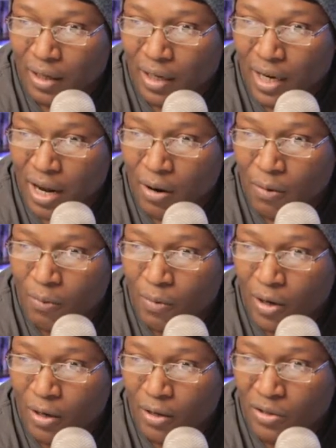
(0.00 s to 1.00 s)
now
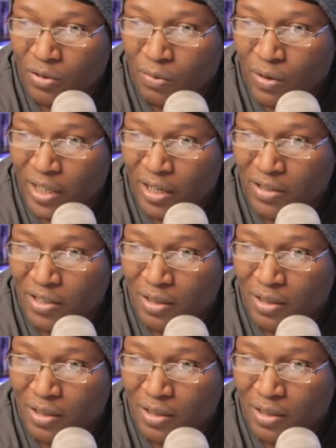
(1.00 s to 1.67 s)
we're 20 years